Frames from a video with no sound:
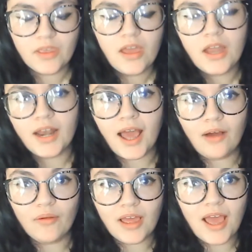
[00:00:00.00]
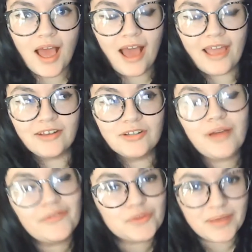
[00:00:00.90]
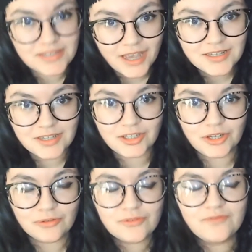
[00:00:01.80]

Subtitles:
Now, I do have some exciting news